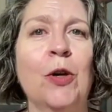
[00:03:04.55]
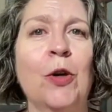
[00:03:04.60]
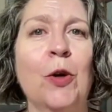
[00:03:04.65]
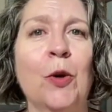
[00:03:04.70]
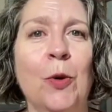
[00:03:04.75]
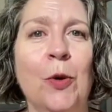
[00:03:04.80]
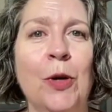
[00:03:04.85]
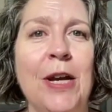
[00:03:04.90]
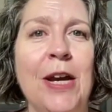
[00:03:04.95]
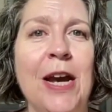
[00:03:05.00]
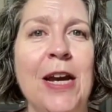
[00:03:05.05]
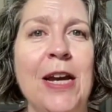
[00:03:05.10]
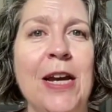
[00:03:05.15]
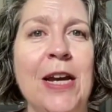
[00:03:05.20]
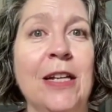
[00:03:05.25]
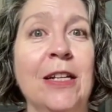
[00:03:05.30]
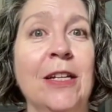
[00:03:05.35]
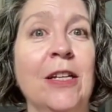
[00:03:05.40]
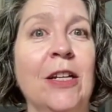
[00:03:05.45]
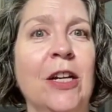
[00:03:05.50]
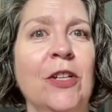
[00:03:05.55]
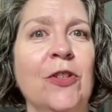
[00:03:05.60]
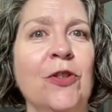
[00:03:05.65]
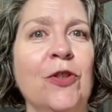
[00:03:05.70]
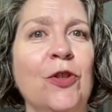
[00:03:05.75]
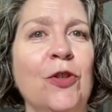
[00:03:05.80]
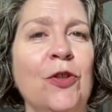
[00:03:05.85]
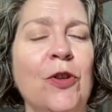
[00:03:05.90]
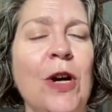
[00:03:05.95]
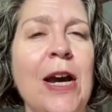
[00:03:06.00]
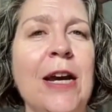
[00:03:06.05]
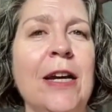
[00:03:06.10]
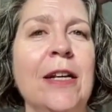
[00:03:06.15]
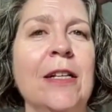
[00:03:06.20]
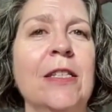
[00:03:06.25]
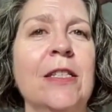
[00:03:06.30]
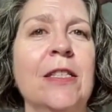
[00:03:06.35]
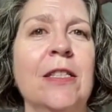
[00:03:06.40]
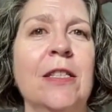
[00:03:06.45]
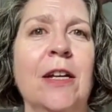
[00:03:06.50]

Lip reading: creating constraints